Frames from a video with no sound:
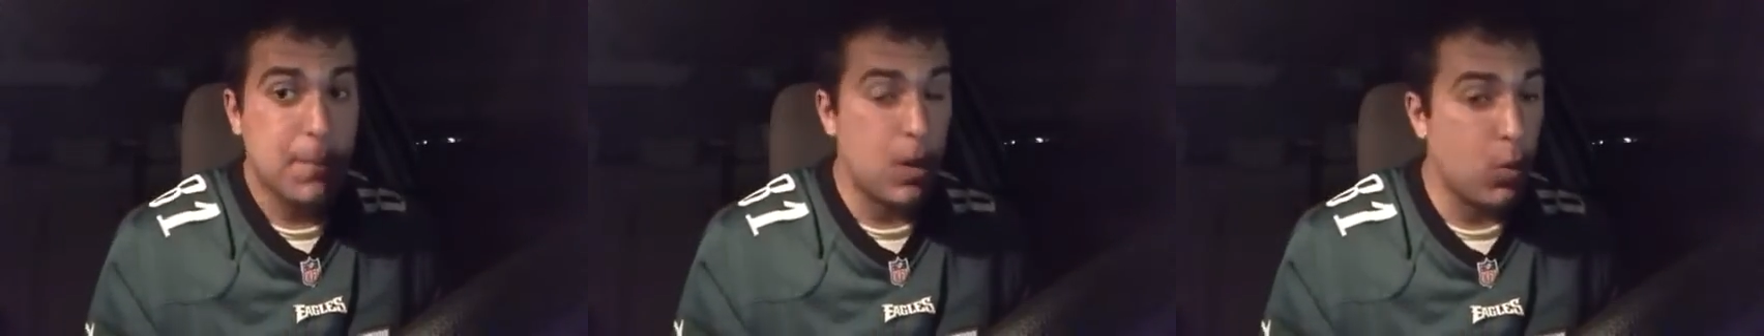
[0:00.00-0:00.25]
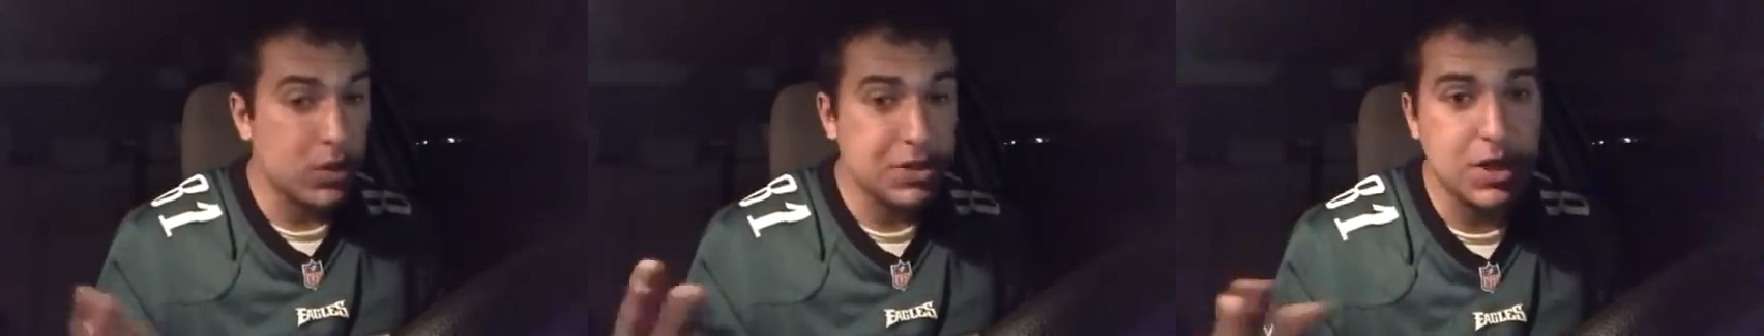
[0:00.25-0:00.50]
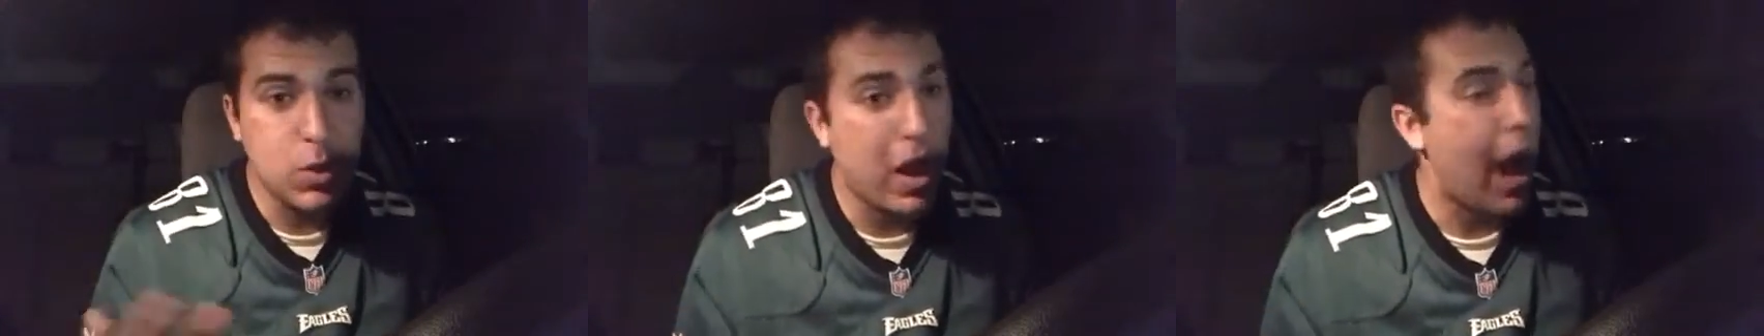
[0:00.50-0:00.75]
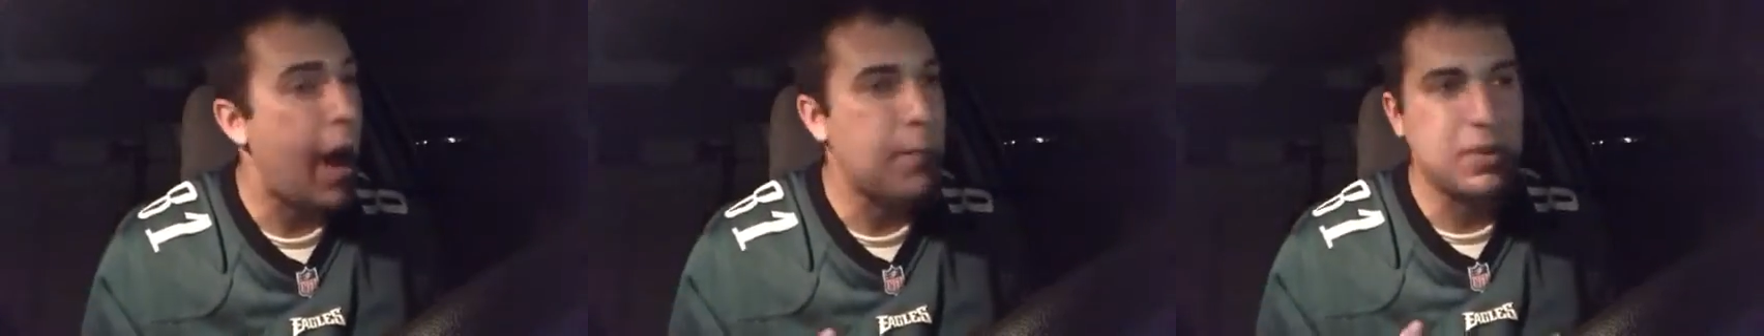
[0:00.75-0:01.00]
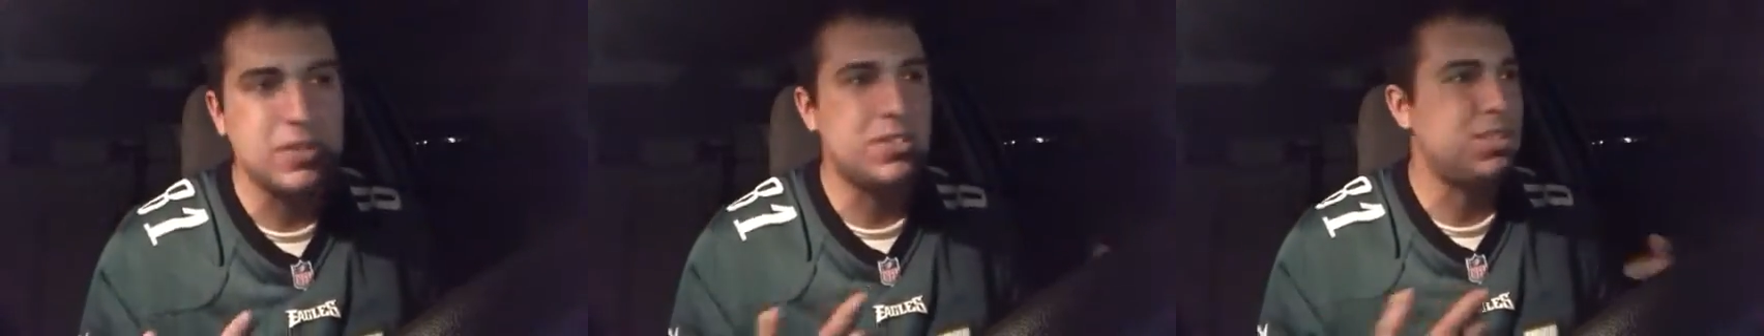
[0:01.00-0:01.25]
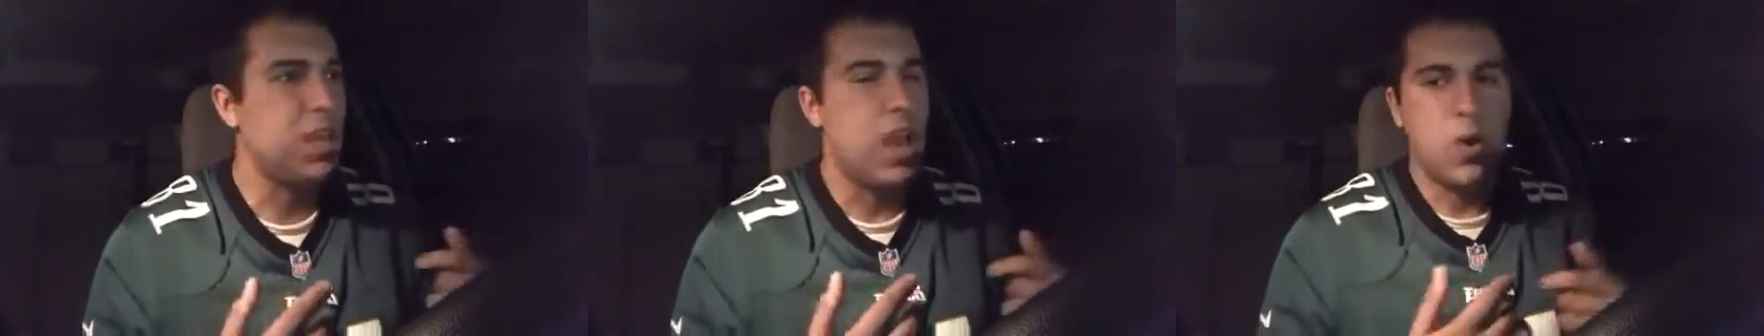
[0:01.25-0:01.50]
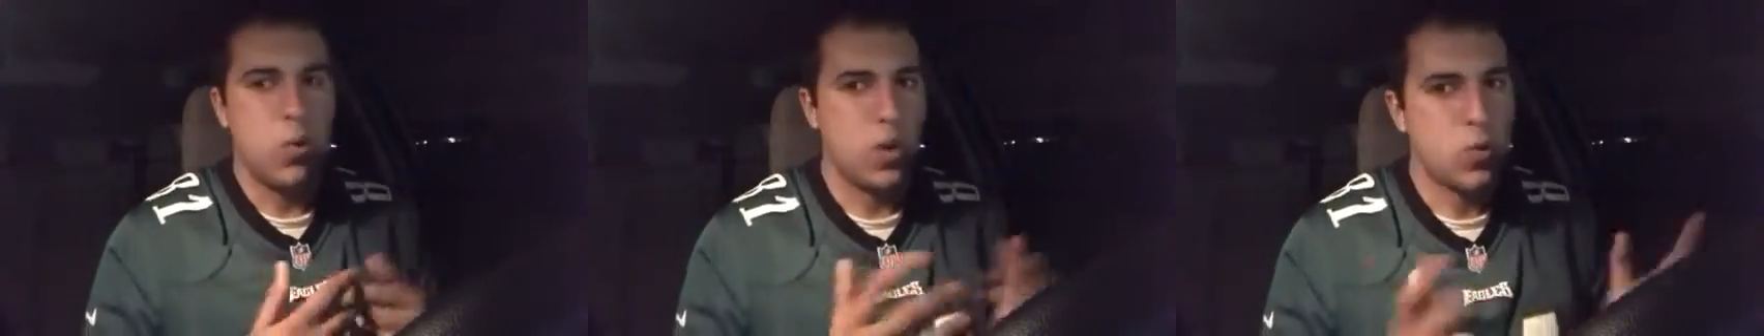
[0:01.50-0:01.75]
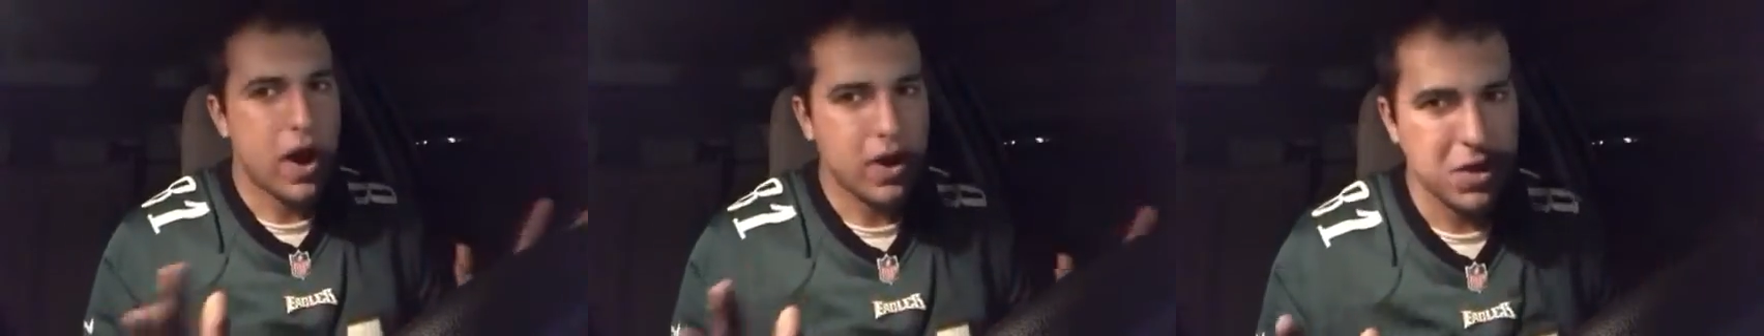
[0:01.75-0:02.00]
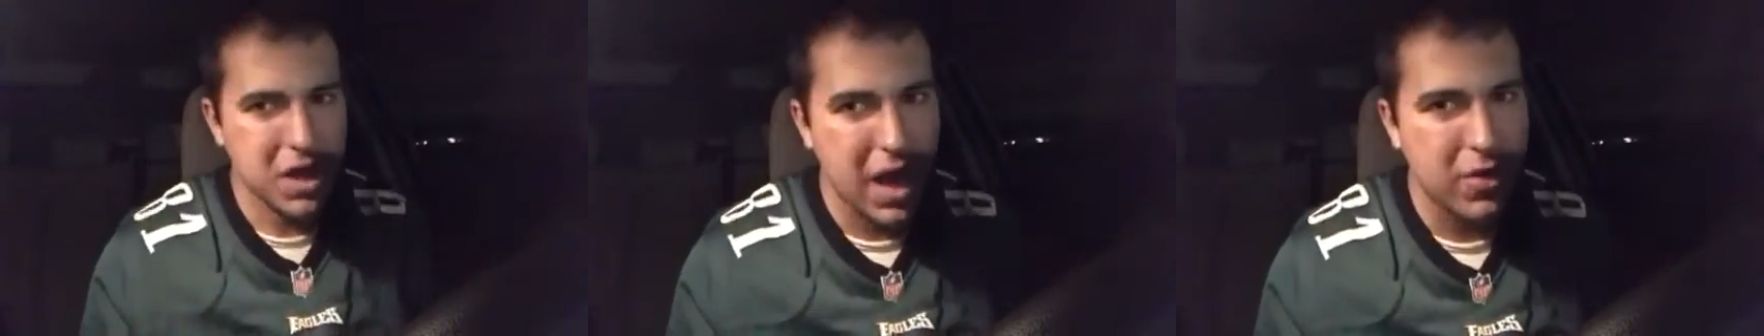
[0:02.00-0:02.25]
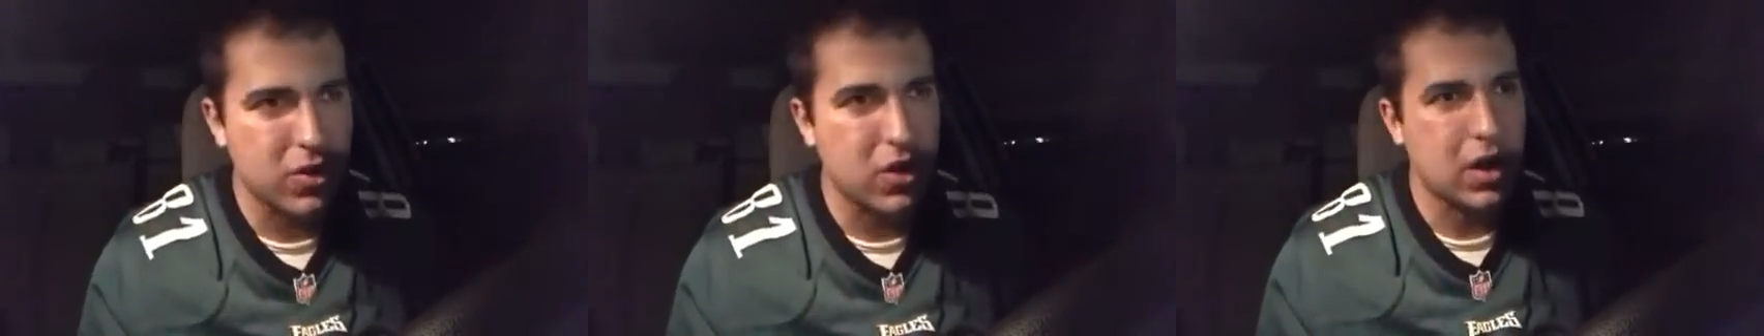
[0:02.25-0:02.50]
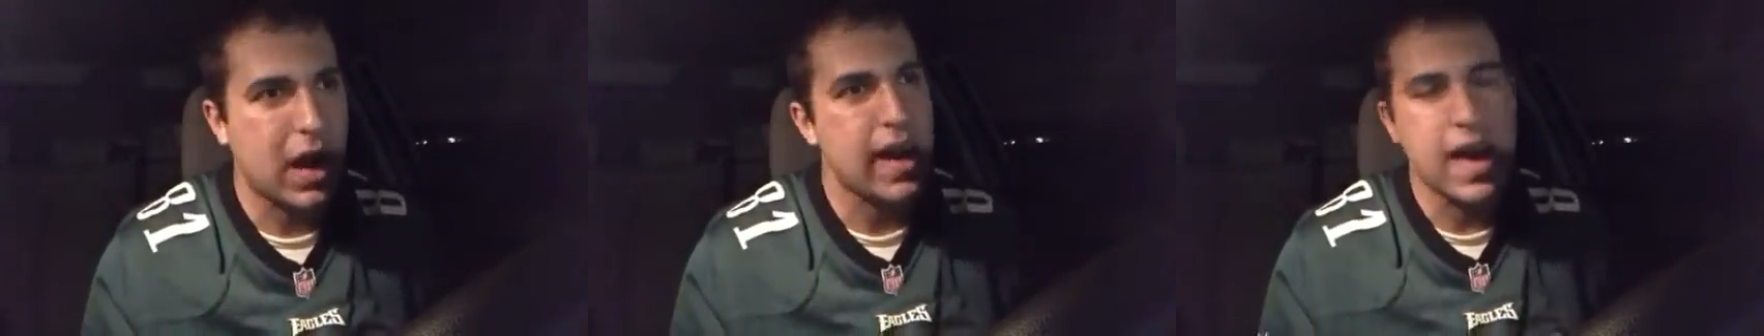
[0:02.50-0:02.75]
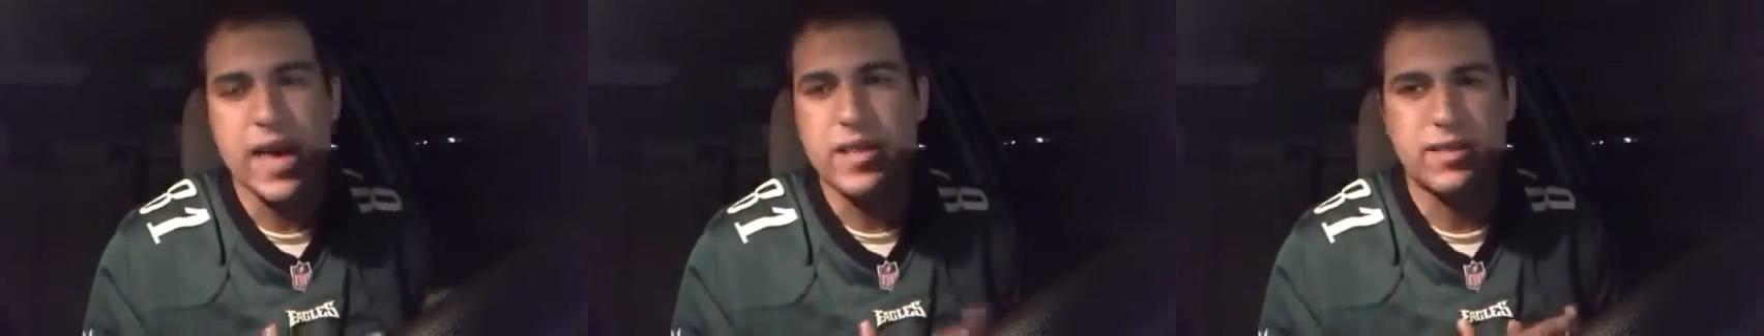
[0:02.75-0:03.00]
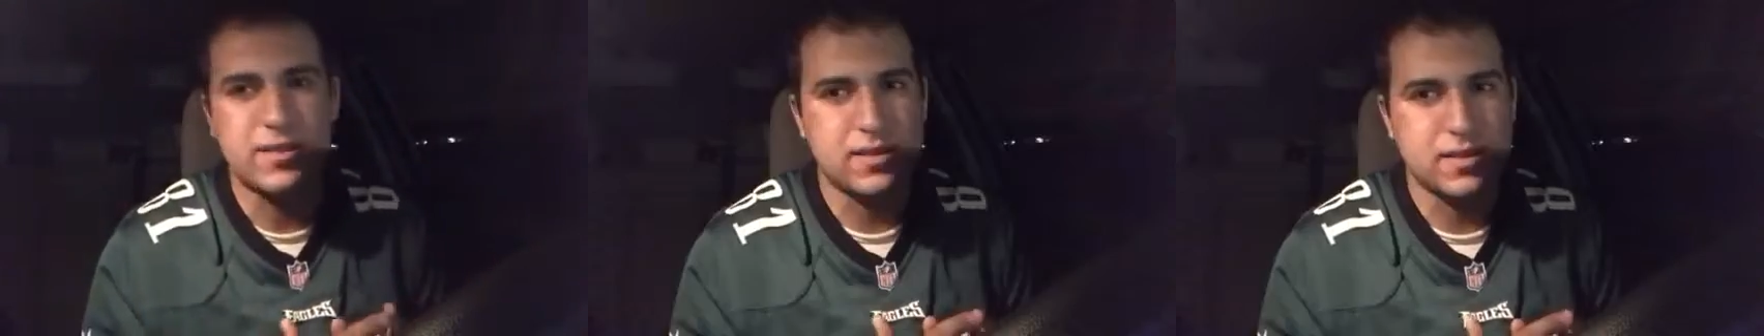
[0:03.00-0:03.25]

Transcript: But we'll see what happens one way or the other. Look, I hate